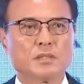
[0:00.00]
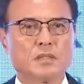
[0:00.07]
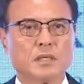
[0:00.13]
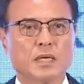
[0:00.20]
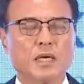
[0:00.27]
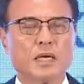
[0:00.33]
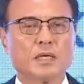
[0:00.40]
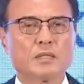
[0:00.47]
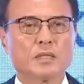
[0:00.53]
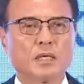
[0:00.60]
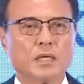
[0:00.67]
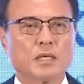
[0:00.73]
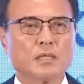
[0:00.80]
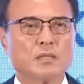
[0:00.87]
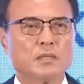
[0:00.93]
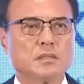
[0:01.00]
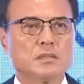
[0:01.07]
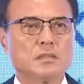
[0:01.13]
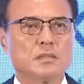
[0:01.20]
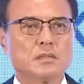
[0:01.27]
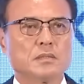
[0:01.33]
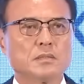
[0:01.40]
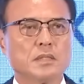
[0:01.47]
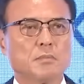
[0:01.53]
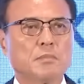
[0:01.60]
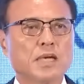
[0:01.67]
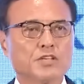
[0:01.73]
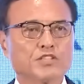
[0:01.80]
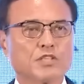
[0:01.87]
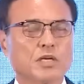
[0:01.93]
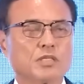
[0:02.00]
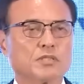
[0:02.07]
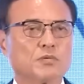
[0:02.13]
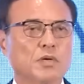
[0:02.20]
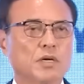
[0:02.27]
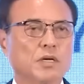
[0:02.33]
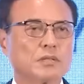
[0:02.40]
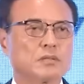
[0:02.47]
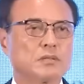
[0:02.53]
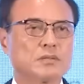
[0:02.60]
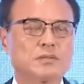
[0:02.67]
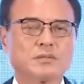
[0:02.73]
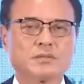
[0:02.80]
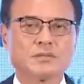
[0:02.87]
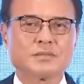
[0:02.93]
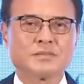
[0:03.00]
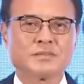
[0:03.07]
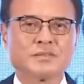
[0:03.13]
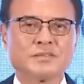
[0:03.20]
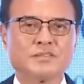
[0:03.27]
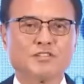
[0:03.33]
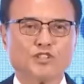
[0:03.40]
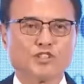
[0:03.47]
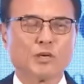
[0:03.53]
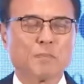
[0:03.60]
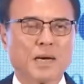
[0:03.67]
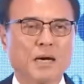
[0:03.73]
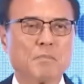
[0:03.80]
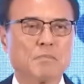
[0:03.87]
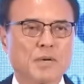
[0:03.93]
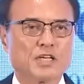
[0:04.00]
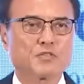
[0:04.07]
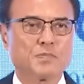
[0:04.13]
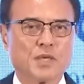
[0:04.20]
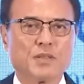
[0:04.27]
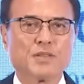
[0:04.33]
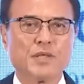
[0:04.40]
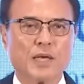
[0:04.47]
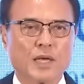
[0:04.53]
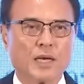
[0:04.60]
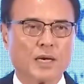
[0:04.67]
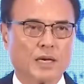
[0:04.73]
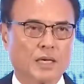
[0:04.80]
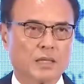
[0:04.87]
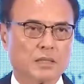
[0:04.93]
And the message was, Japan must be there.